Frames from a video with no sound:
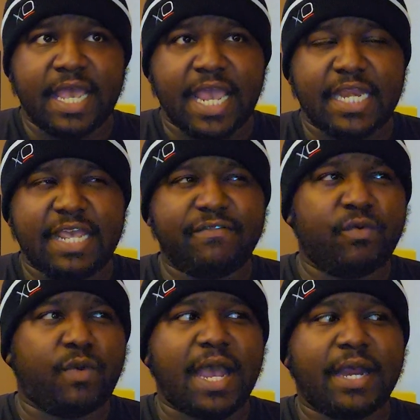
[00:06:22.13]
And even
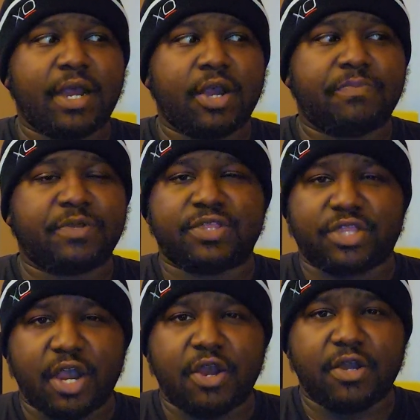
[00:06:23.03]
Wyatt Earp
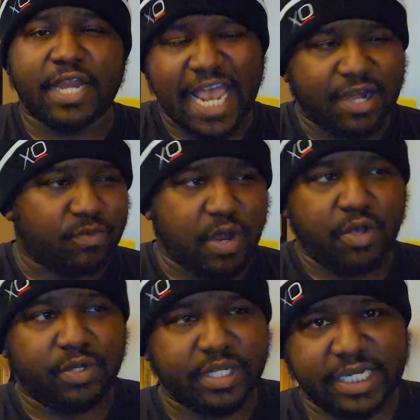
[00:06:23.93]
III had a
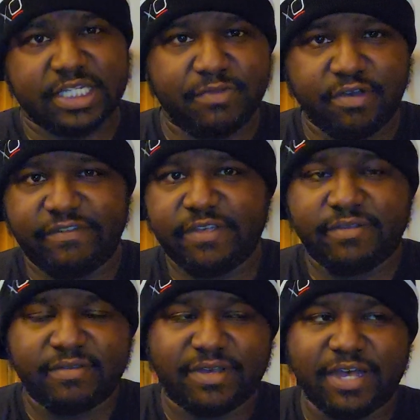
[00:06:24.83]
role in this
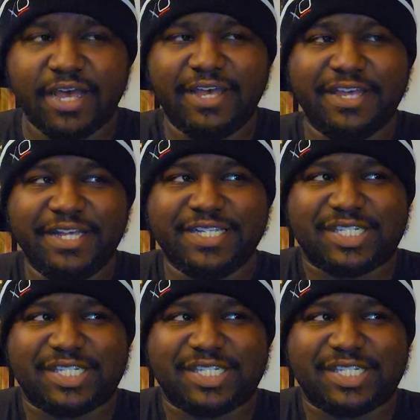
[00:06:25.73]
movie.